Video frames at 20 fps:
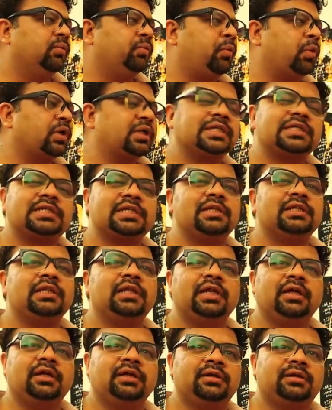what is in
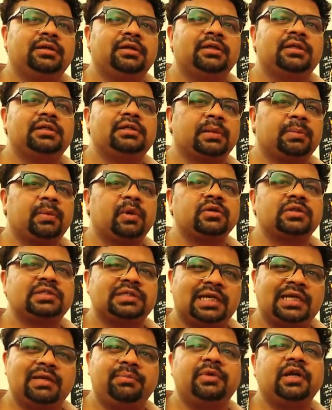there. It's about
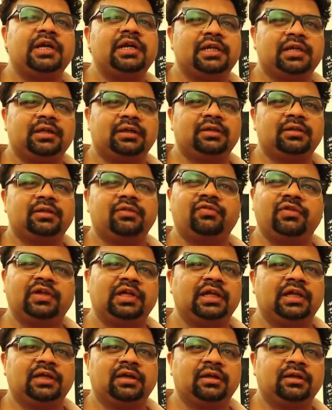celebrating the
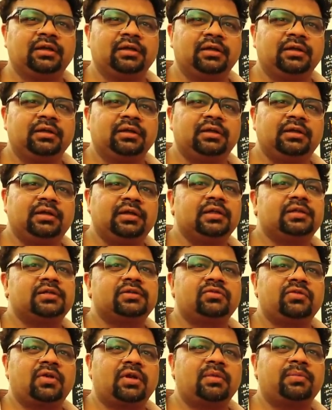feeling. It's
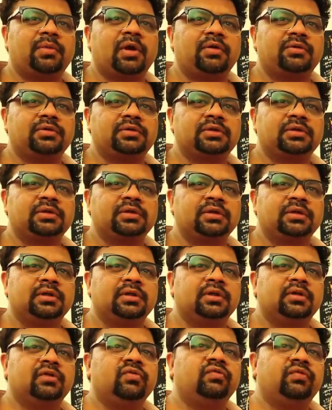not about
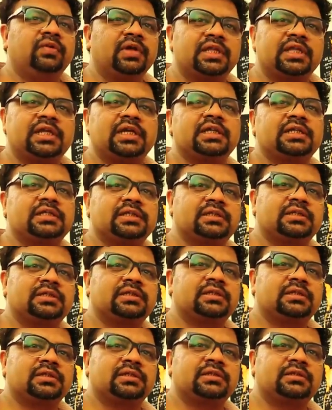whether
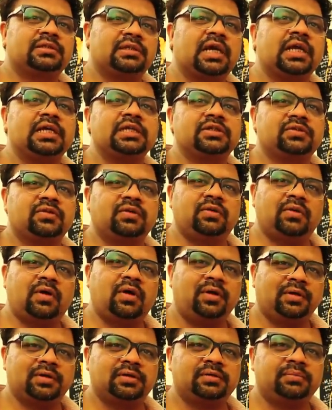it's science or
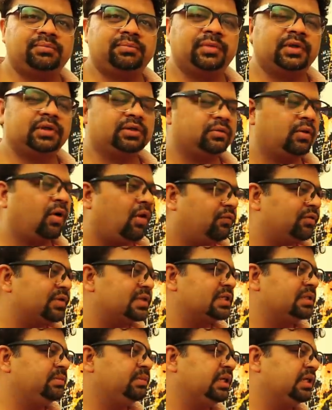not. But
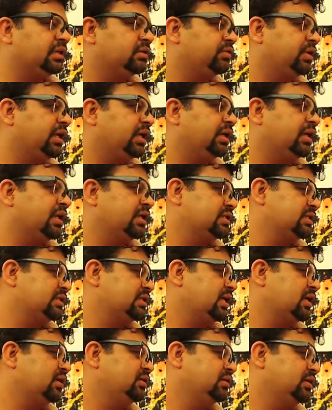obviously, being trained as a
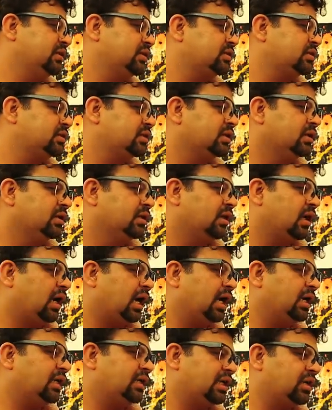scientist,
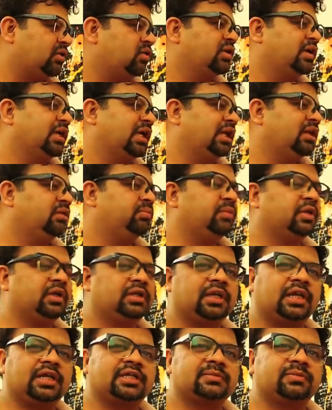I cannot help
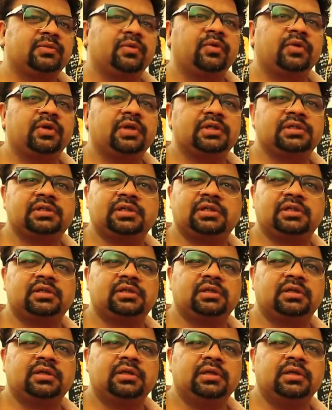but explore an